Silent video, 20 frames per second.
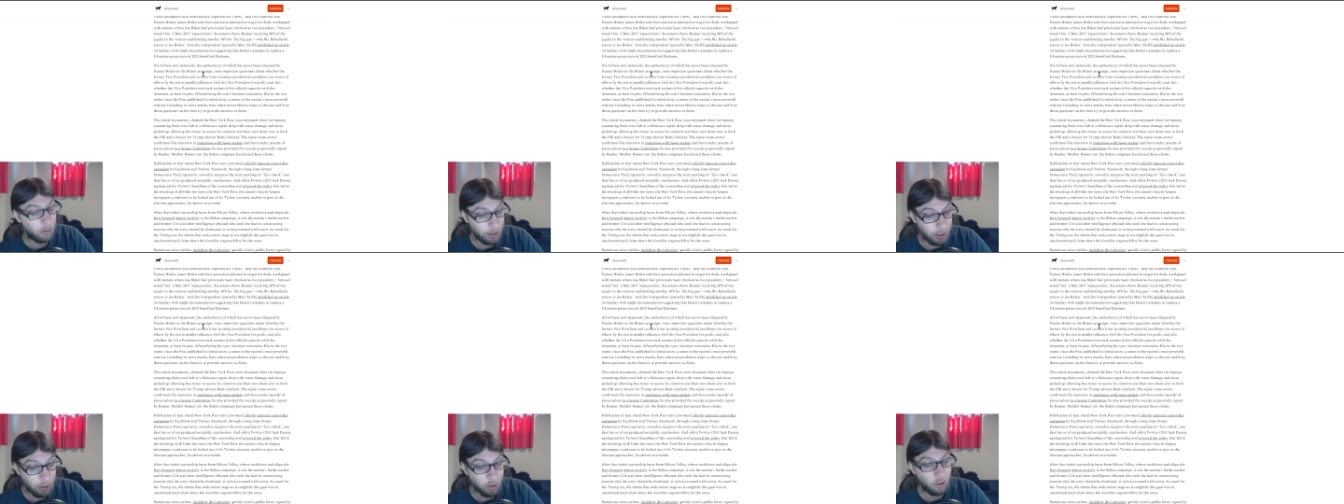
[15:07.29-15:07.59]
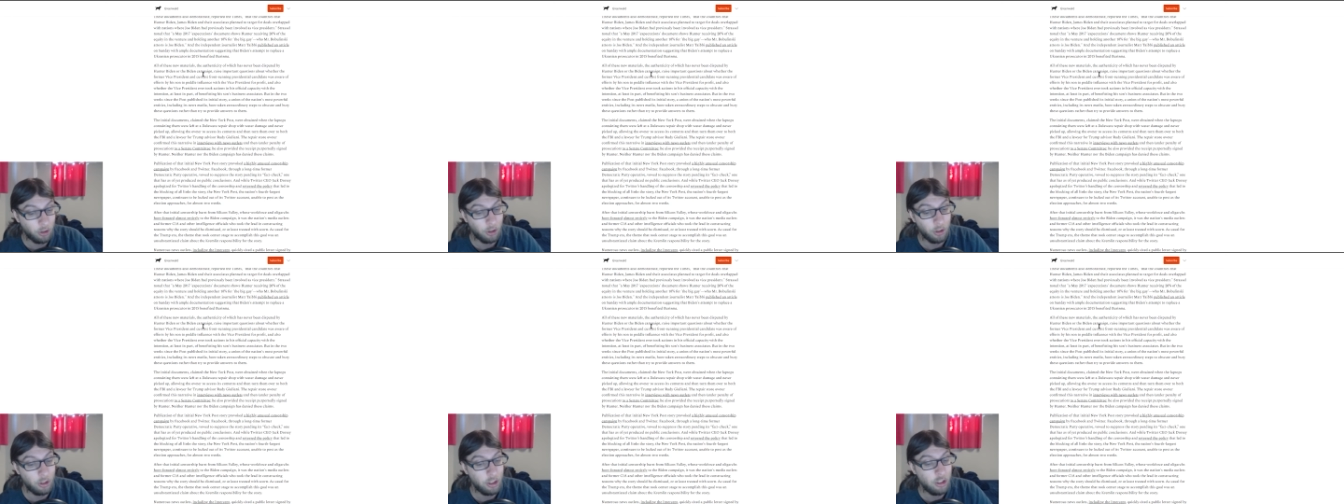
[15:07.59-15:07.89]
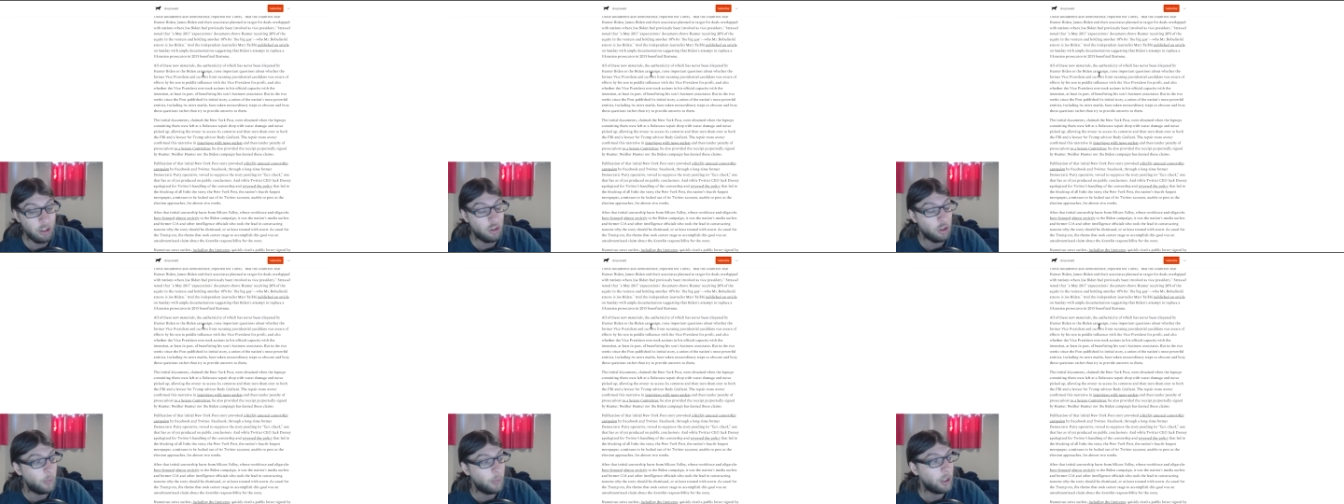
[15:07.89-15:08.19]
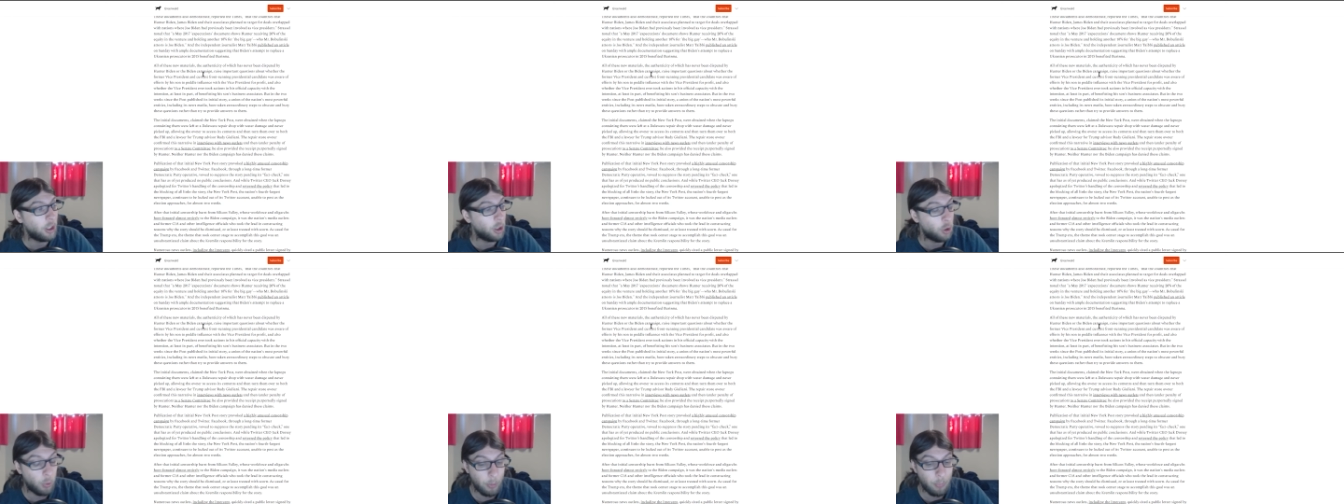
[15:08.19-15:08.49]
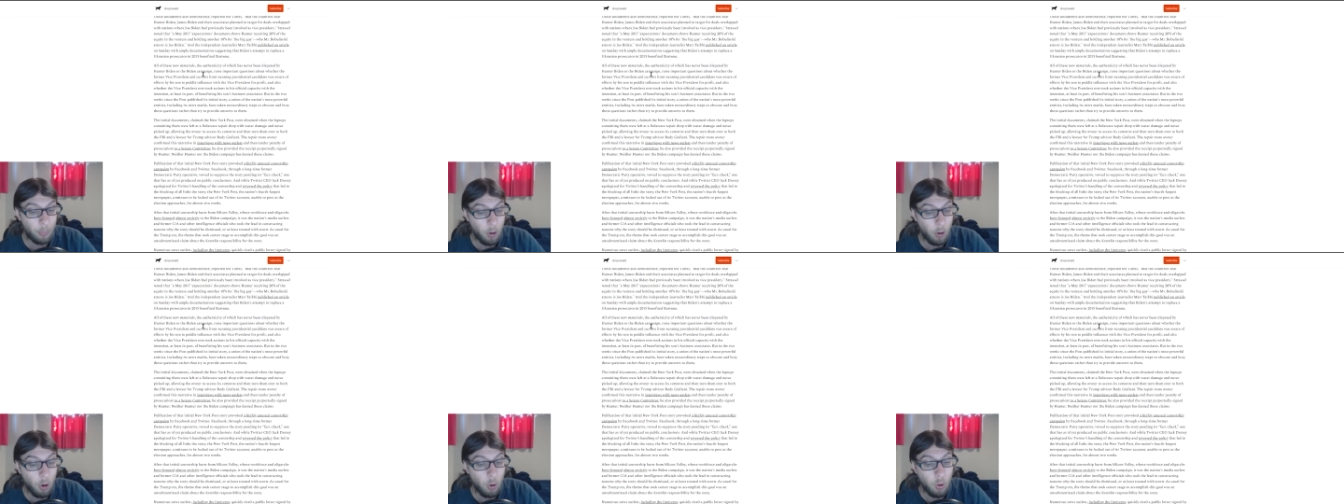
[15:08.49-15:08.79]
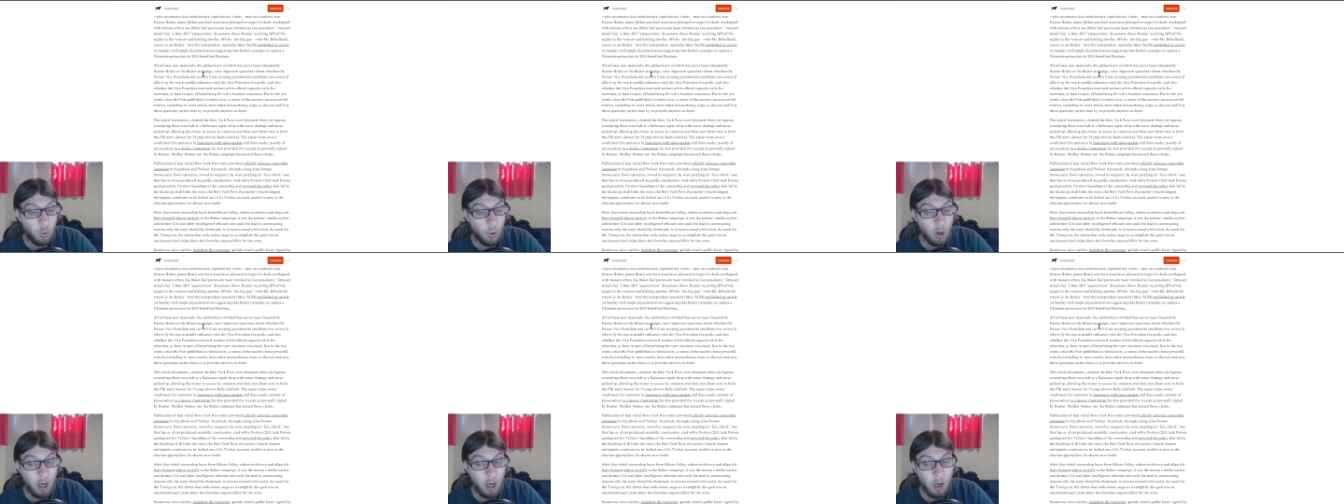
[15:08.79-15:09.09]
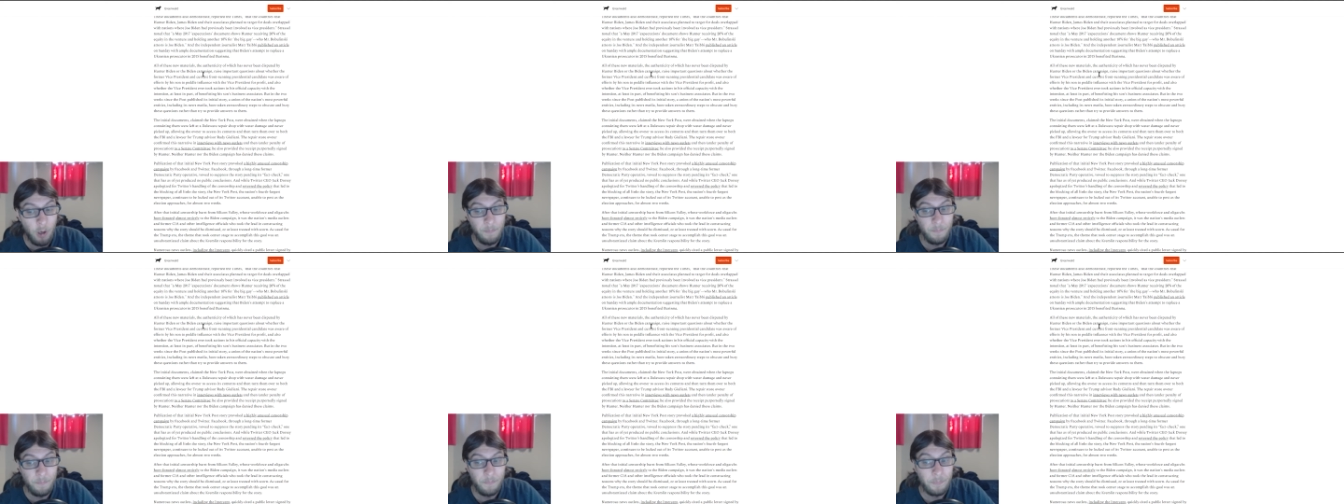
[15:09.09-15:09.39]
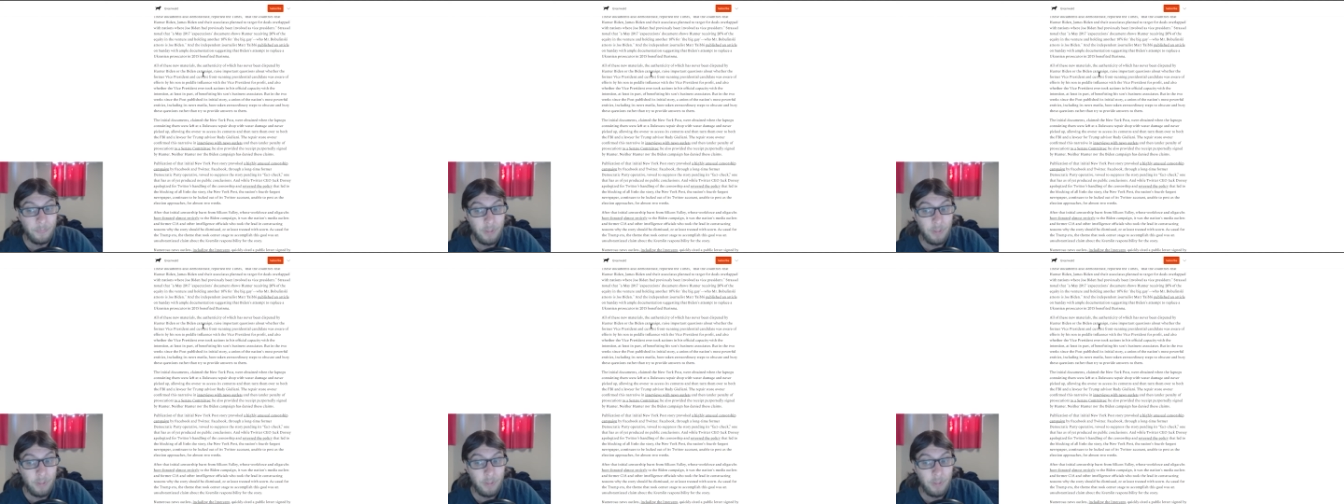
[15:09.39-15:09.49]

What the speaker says: literally doing a quid pro quo.